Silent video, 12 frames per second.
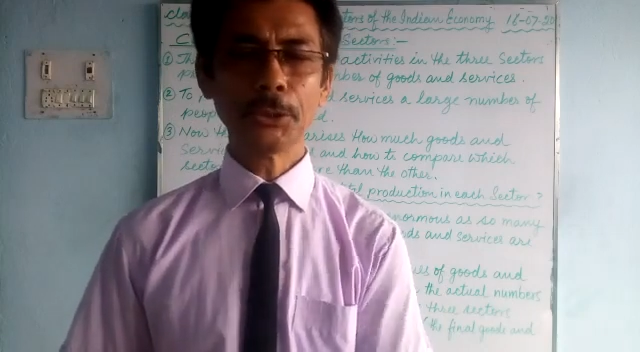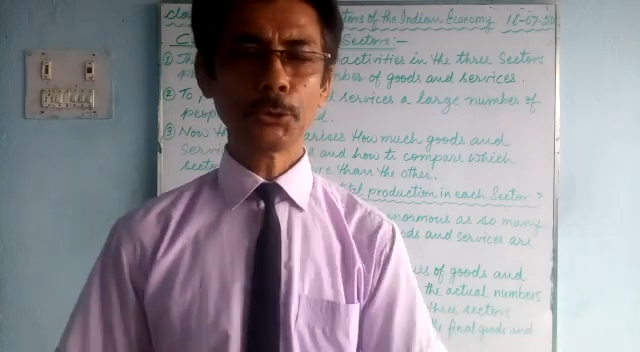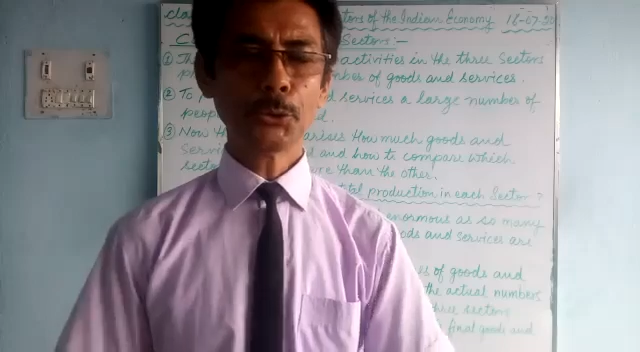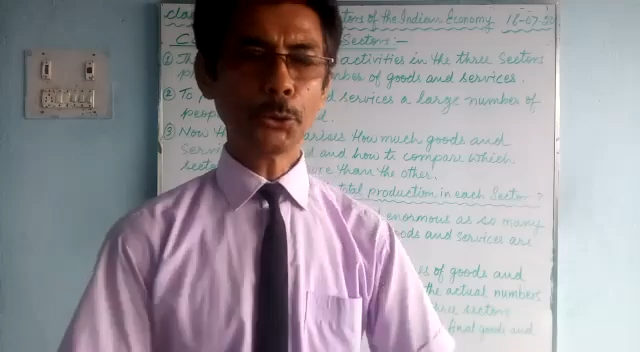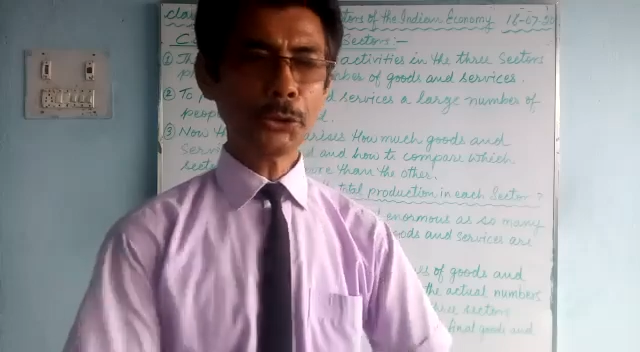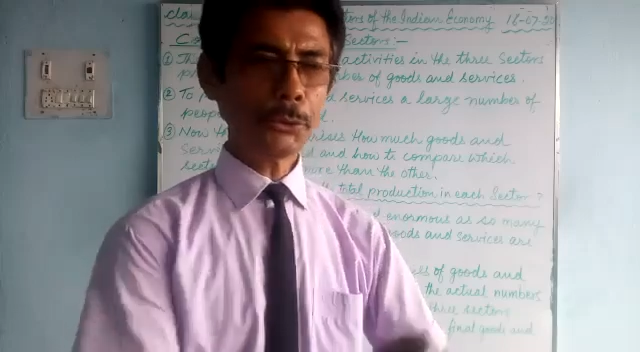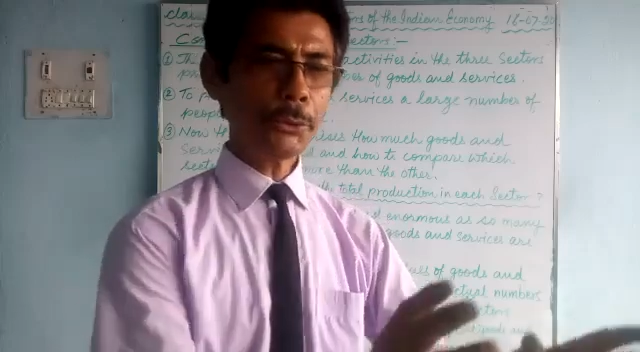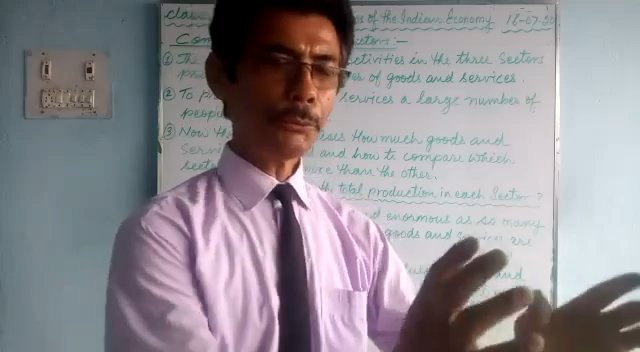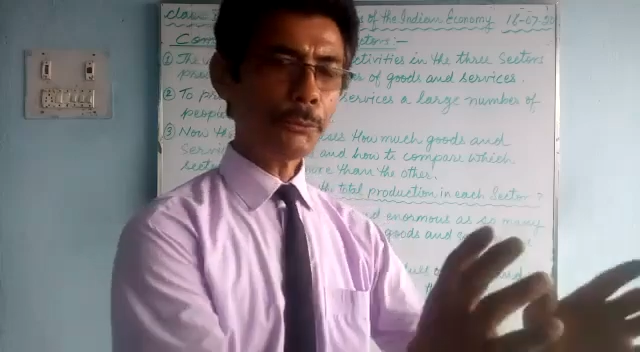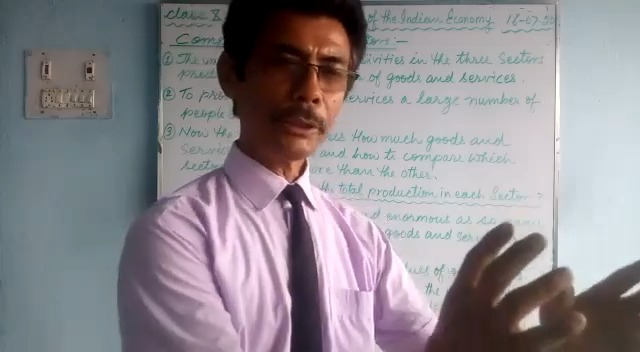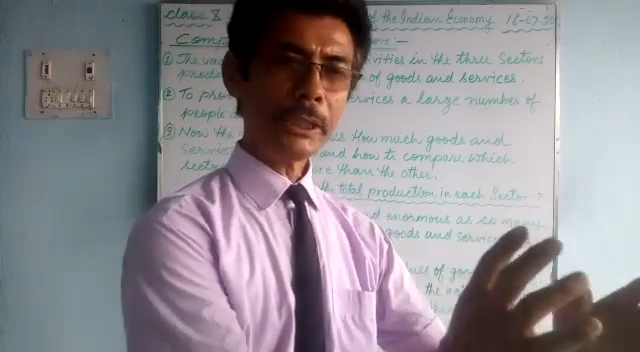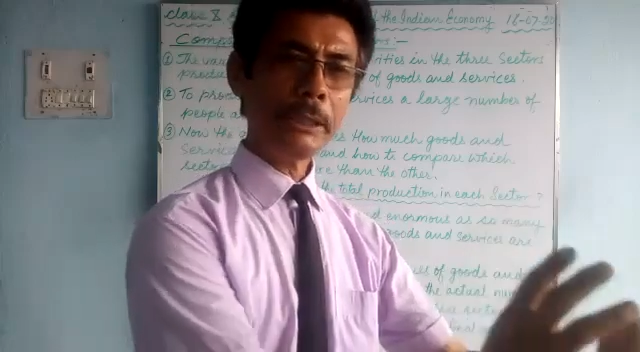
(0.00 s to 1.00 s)
So
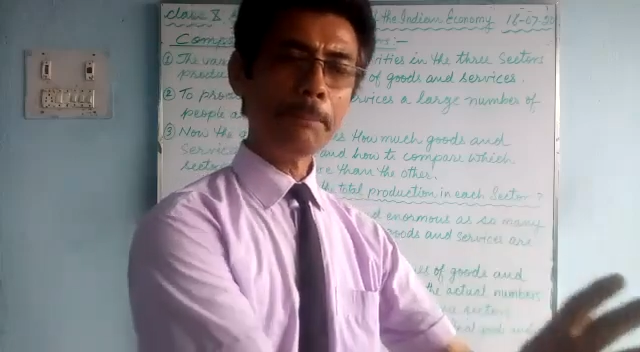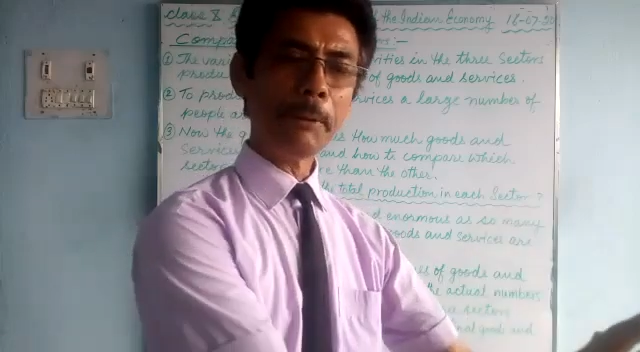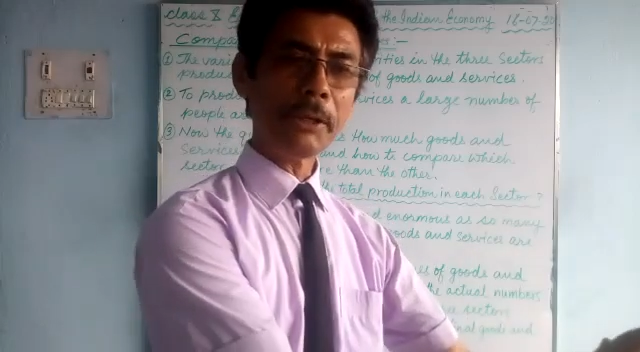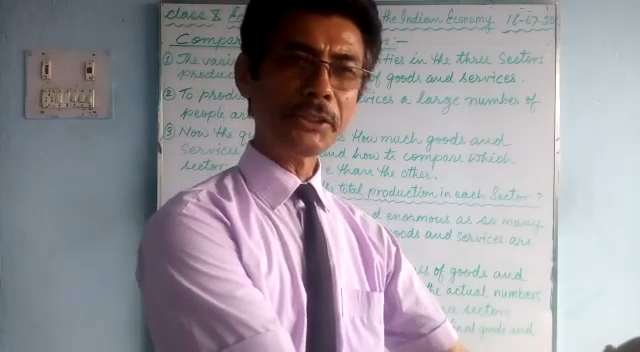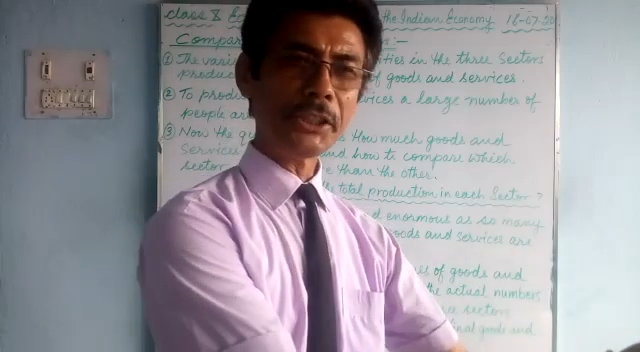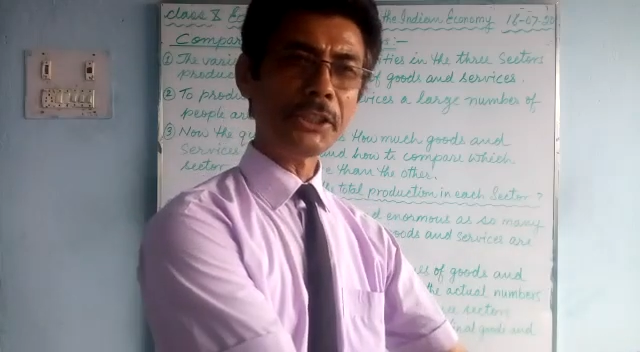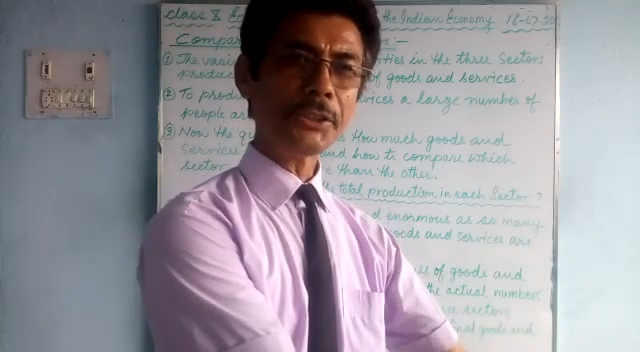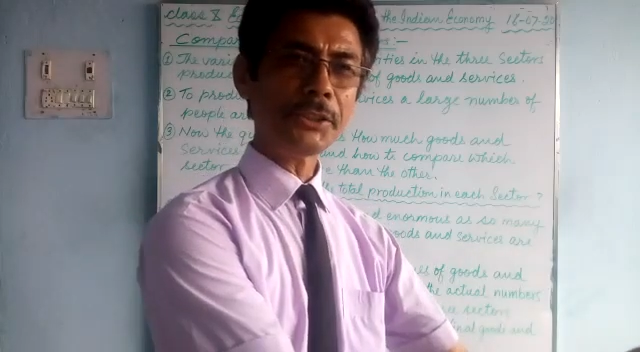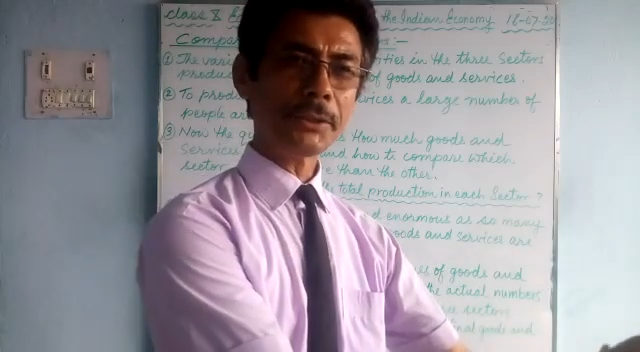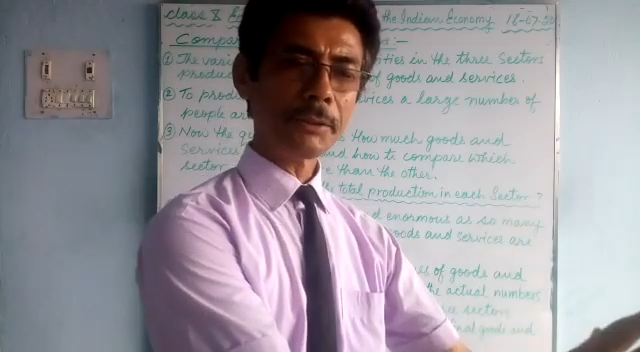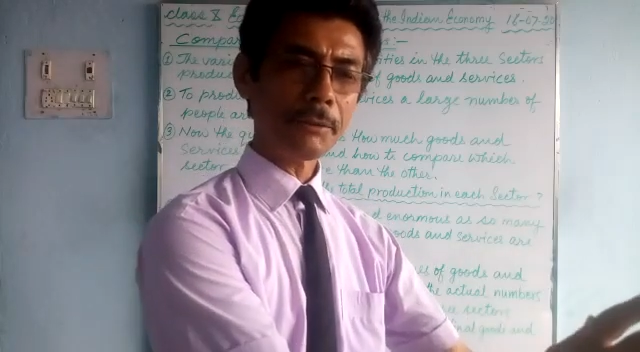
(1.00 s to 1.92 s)
he purchased